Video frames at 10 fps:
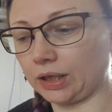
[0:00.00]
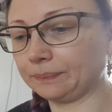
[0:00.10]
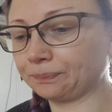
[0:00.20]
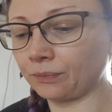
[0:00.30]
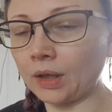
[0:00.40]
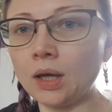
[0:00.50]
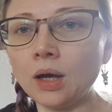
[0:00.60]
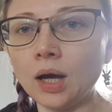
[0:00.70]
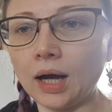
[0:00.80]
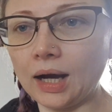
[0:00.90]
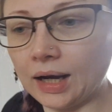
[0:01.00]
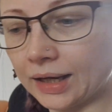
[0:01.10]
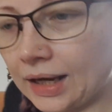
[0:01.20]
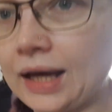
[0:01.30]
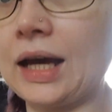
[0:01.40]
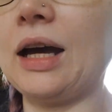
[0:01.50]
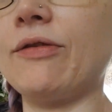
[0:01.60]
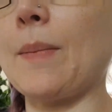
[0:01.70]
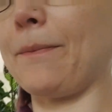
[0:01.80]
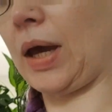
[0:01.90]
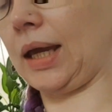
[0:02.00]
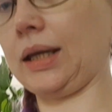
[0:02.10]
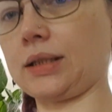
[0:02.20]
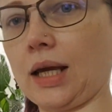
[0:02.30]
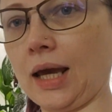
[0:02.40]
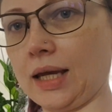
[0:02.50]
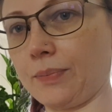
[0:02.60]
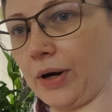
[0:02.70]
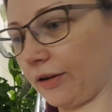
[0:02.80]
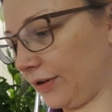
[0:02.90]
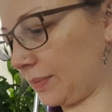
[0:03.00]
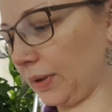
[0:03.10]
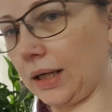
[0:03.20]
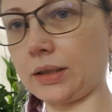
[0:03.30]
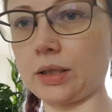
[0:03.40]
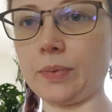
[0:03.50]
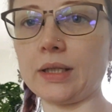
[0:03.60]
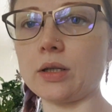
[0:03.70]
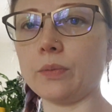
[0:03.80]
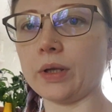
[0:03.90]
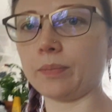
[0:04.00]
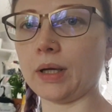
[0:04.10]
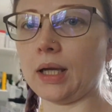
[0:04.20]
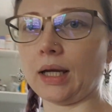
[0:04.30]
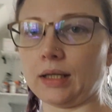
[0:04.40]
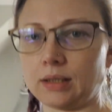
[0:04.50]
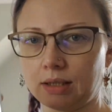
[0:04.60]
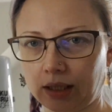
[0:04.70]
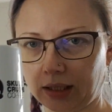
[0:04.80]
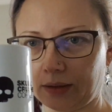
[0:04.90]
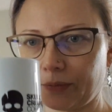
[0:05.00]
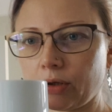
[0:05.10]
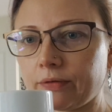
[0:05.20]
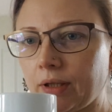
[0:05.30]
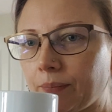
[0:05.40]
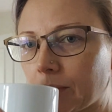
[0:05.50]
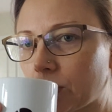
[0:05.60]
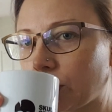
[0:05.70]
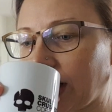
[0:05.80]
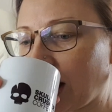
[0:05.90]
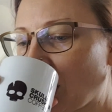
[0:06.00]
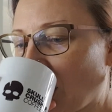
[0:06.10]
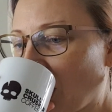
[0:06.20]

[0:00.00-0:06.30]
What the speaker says: her. I have made a breakfast blend, so please come with me and coffee. Good morning.